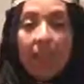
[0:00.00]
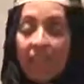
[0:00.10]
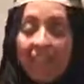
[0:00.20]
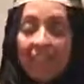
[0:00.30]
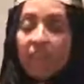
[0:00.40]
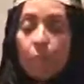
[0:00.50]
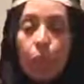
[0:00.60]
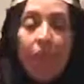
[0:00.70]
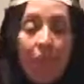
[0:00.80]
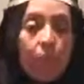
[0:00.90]
That's the
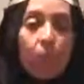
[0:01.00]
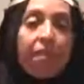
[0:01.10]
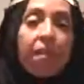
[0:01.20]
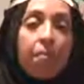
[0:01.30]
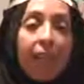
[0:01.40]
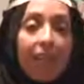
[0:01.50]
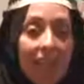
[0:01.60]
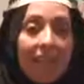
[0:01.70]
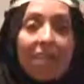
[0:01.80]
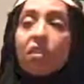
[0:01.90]
breath within me.
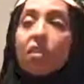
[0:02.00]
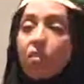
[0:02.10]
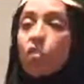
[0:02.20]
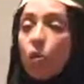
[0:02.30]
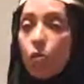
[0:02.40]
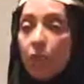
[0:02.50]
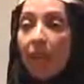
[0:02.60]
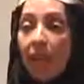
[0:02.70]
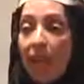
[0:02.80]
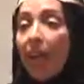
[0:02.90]
That is the soul
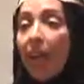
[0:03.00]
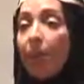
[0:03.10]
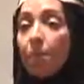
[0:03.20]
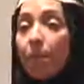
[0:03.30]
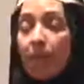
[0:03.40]
that I am.